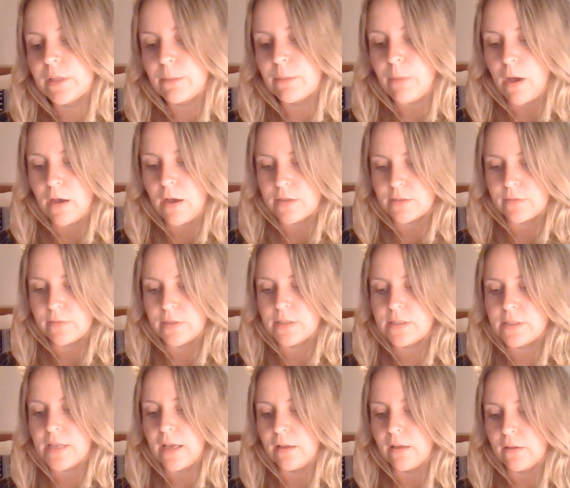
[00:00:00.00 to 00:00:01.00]
the bars of the
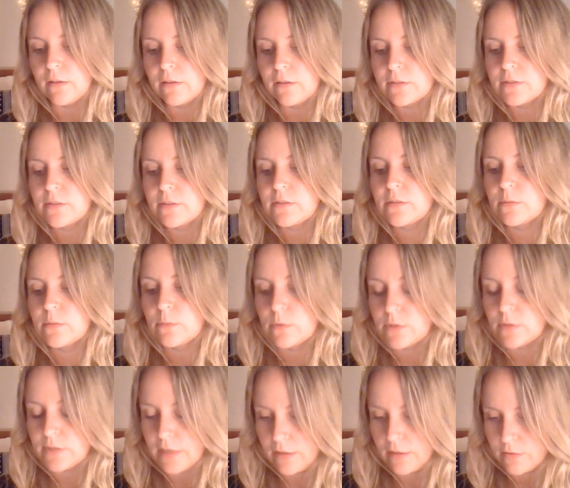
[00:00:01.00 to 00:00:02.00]

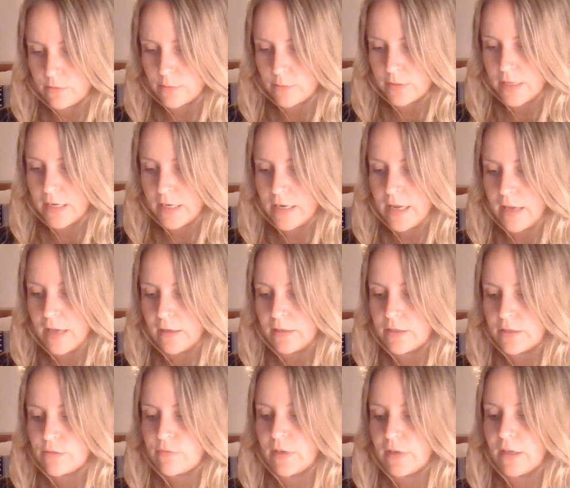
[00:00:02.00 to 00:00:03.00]
cells with their
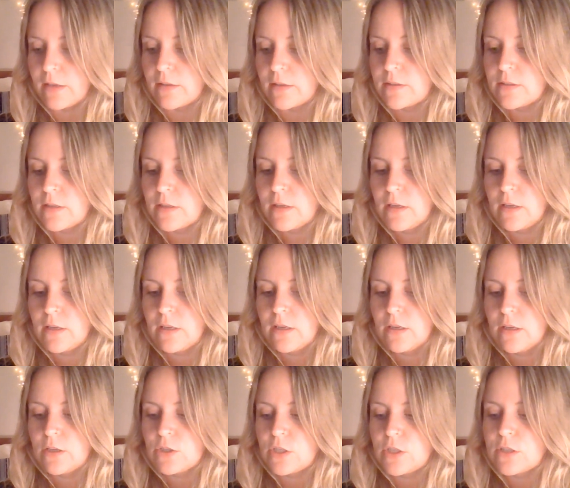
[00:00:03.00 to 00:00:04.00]
nailless fingers.
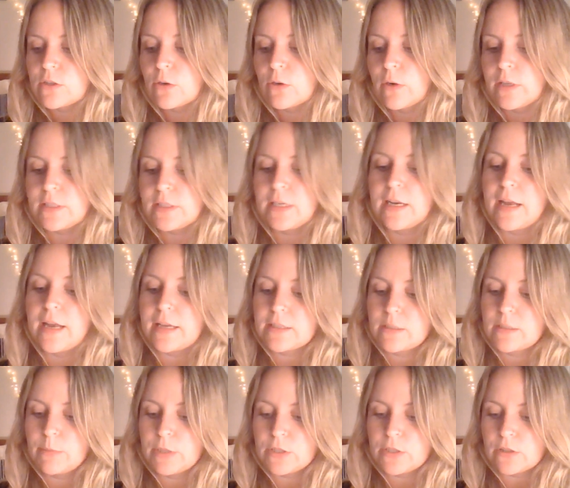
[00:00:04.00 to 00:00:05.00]
She saw it in an
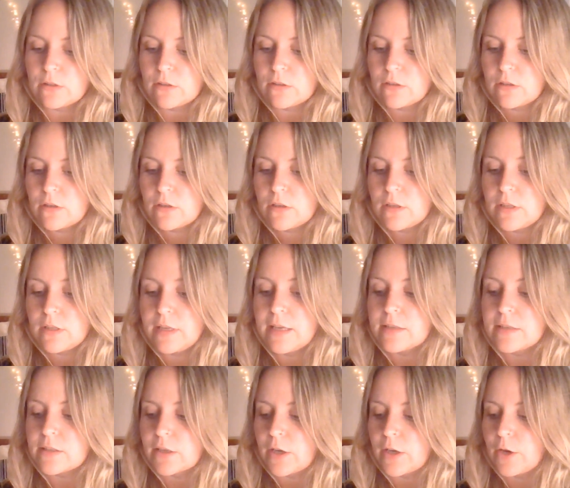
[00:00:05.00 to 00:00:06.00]
exhibition,
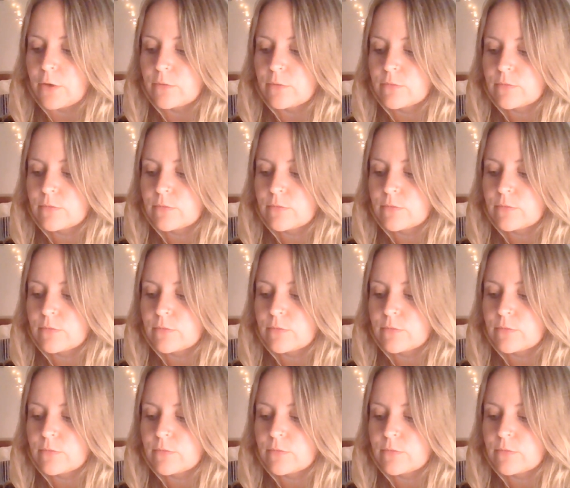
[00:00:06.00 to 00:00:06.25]
years ago.